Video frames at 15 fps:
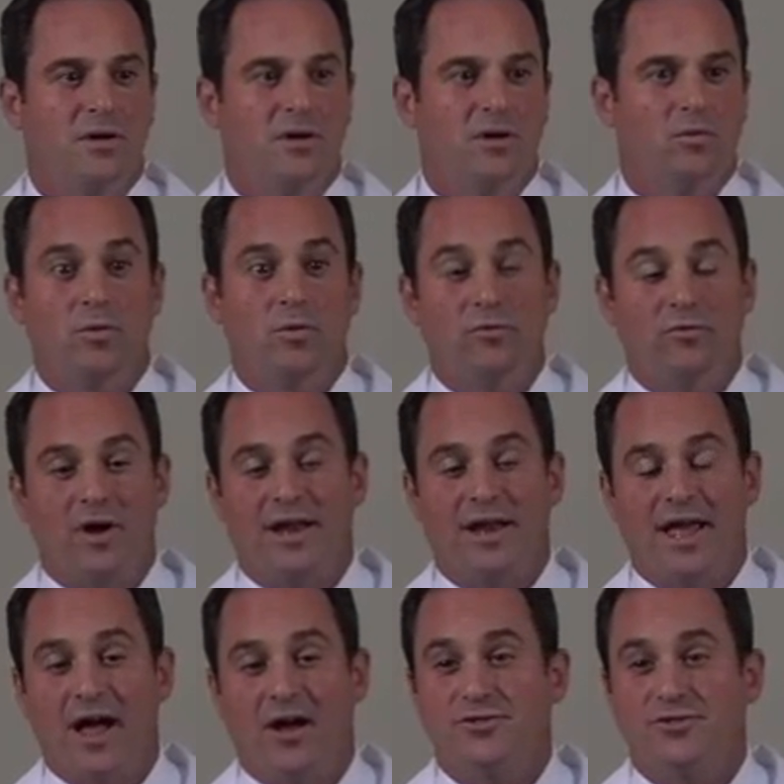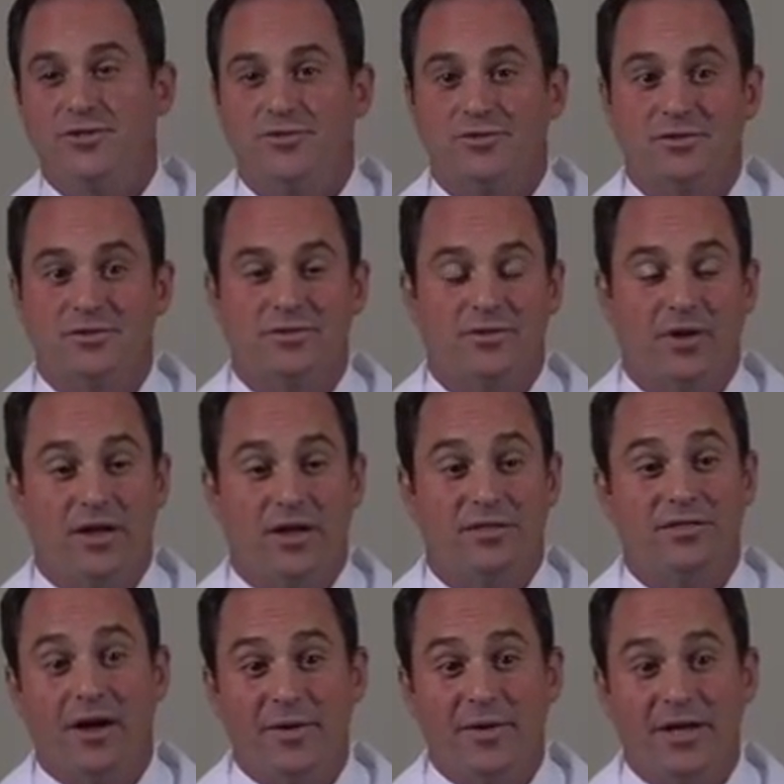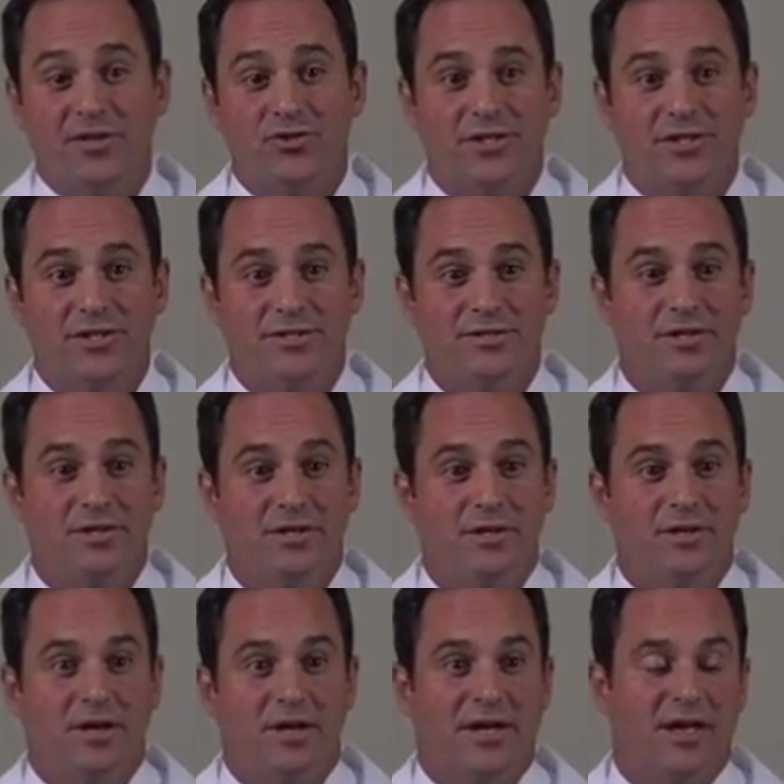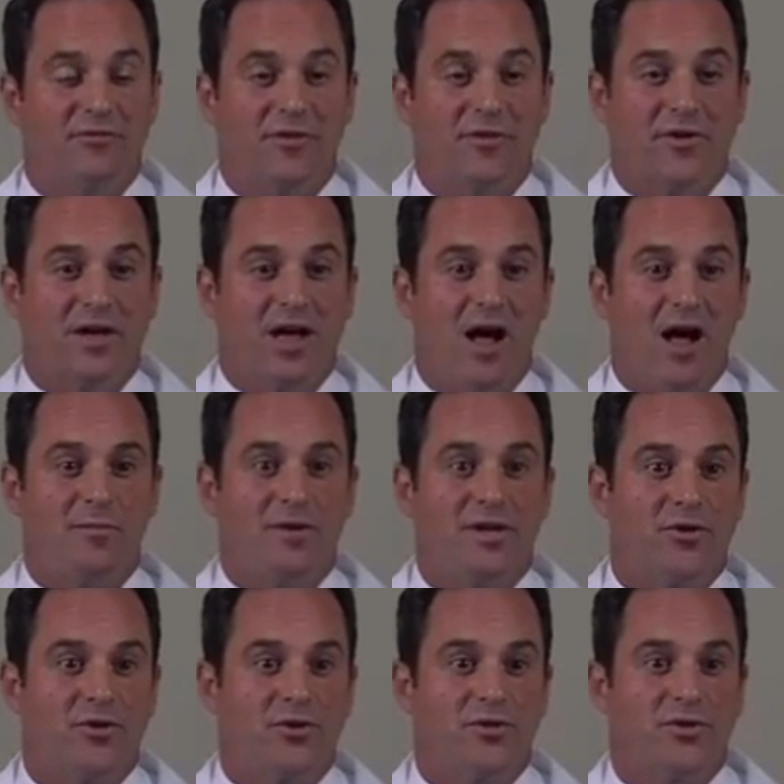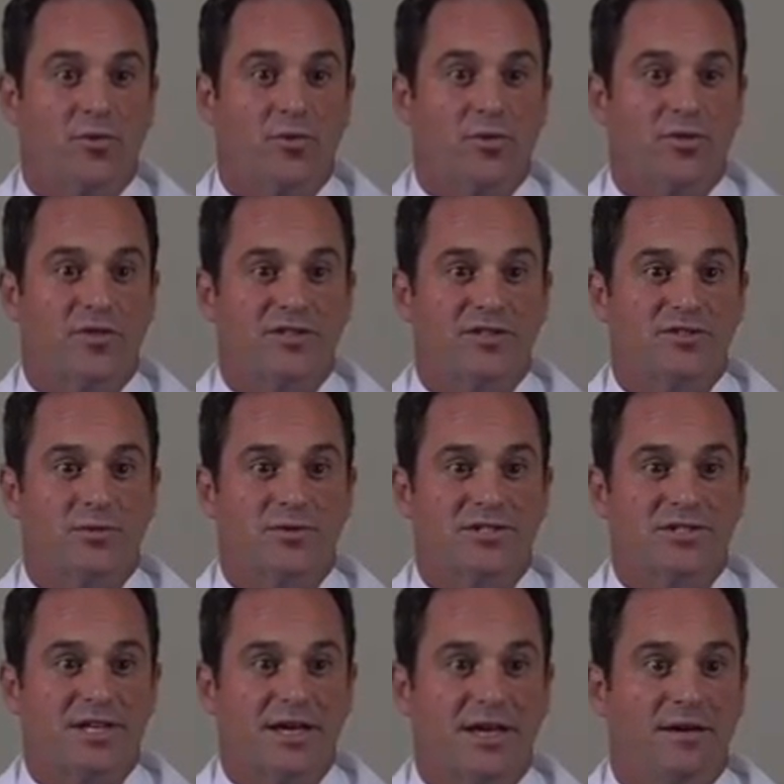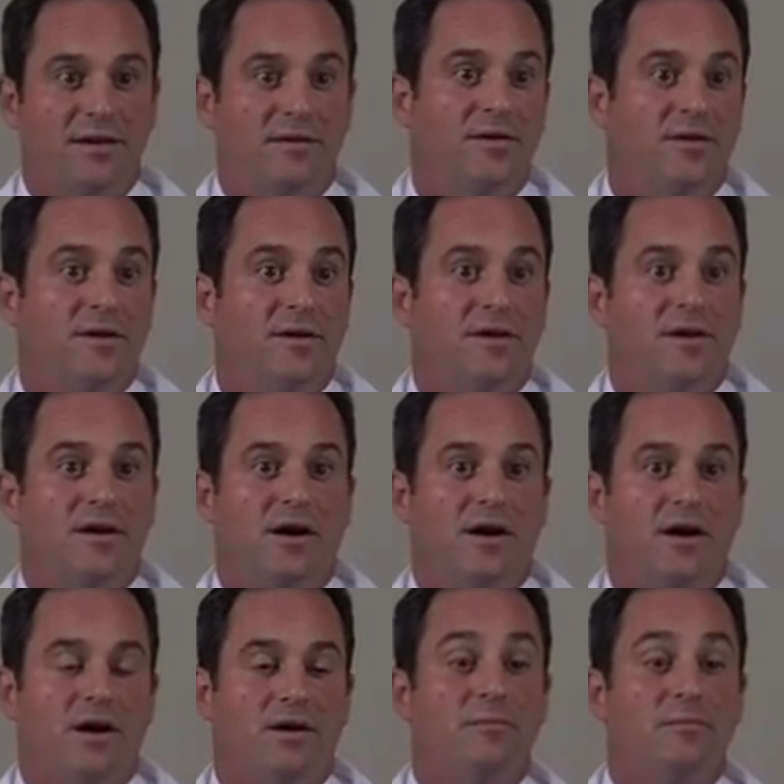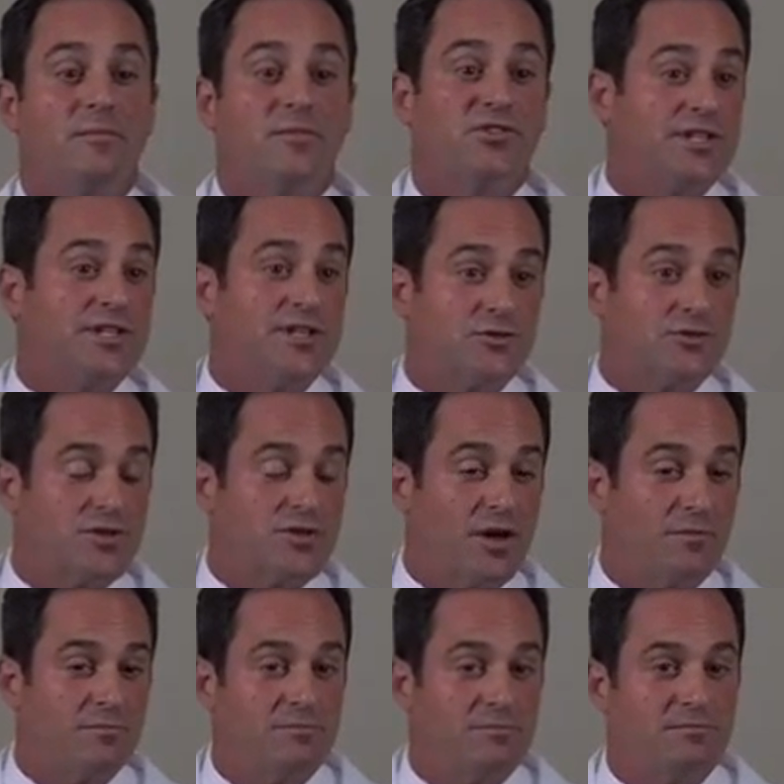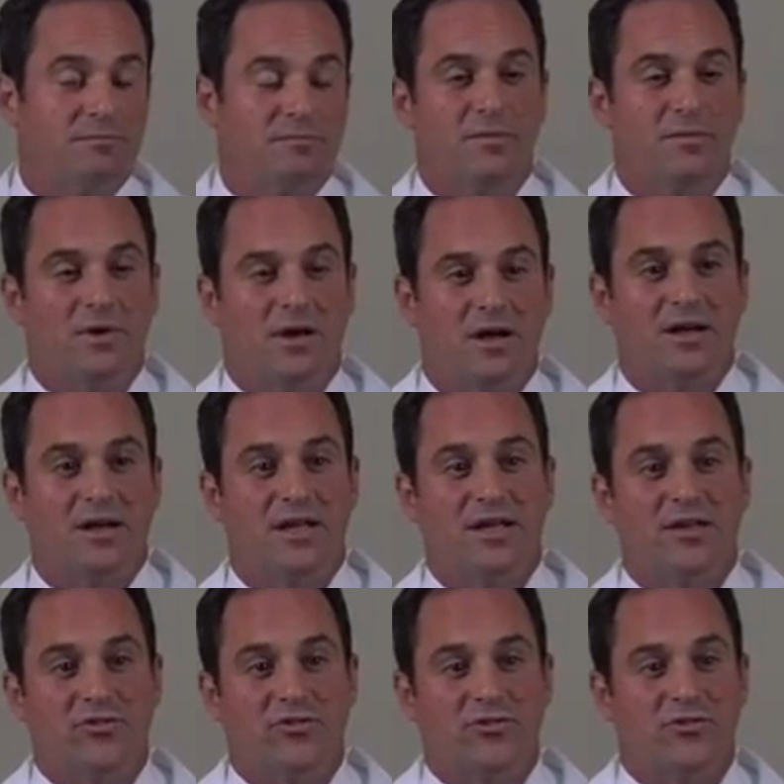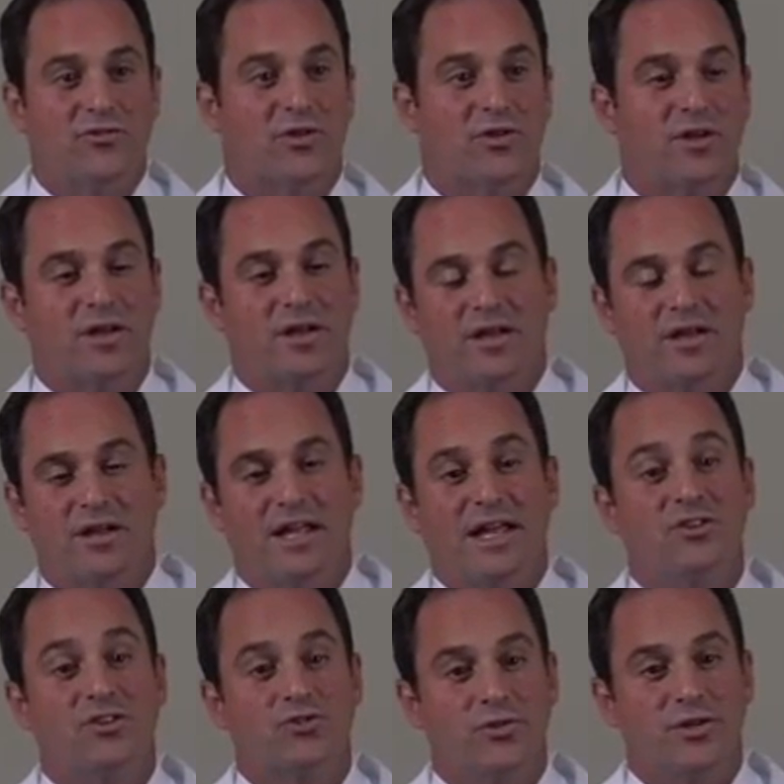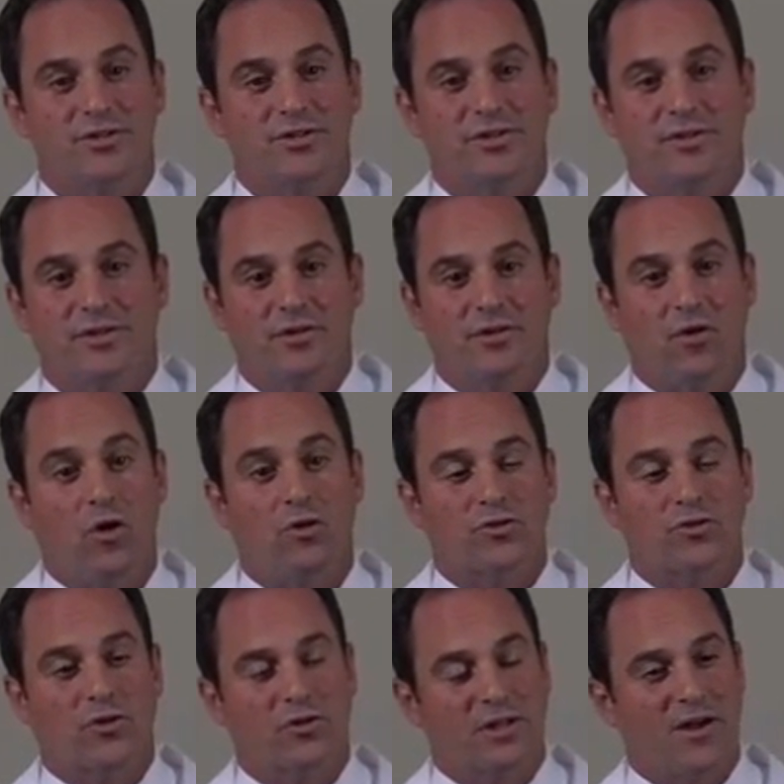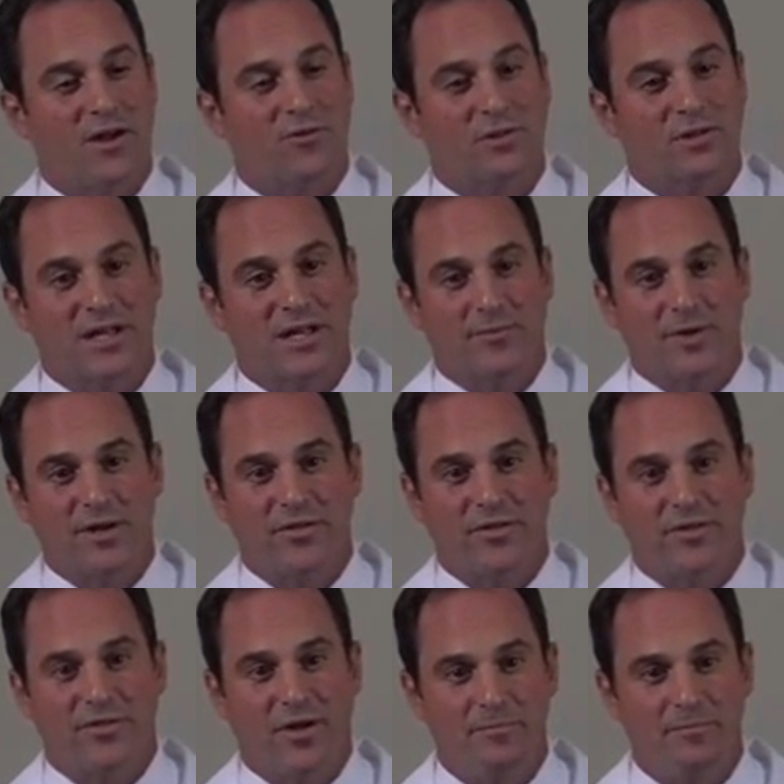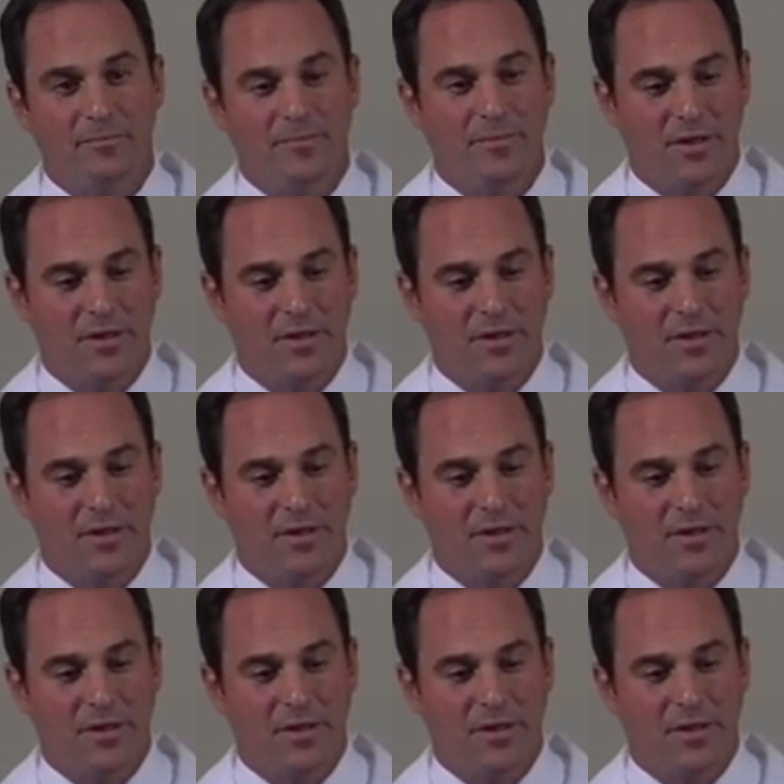We'll move on now to thumb injuries. Again, very common here in the Northeast with skiing. Skier's thumb is an injury to the ulnar collateral ligament of the thumb.